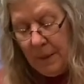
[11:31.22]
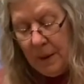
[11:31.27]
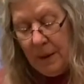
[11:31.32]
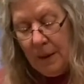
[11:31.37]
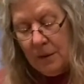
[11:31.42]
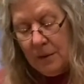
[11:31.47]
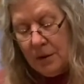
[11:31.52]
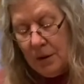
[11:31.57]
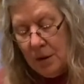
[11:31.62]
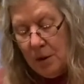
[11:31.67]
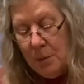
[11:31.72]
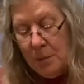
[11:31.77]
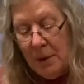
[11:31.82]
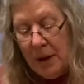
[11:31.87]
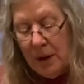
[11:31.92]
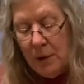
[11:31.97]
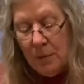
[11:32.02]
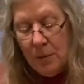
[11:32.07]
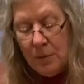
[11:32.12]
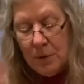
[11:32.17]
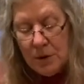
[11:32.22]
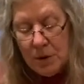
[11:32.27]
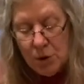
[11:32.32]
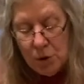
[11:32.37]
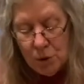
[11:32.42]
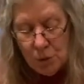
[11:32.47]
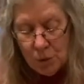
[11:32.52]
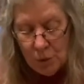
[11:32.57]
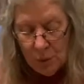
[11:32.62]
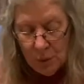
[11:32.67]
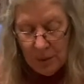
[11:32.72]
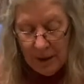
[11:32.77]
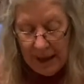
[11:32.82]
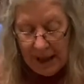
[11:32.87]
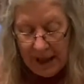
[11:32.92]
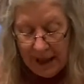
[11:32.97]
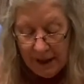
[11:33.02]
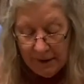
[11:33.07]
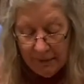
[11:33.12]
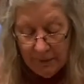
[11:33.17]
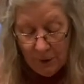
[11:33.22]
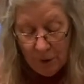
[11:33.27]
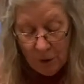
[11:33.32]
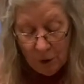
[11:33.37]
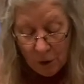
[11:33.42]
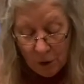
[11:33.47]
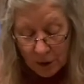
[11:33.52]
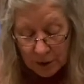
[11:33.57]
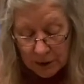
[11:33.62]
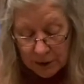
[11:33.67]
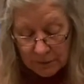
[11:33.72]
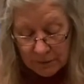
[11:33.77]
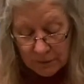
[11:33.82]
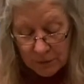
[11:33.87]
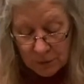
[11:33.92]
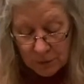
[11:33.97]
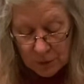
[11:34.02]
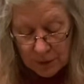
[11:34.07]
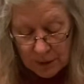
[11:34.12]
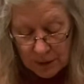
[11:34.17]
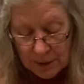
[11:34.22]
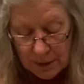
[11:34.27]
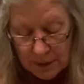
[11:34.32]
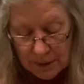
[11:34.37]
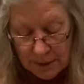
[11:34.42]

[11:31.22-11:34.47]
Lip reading: So you might want to have all of your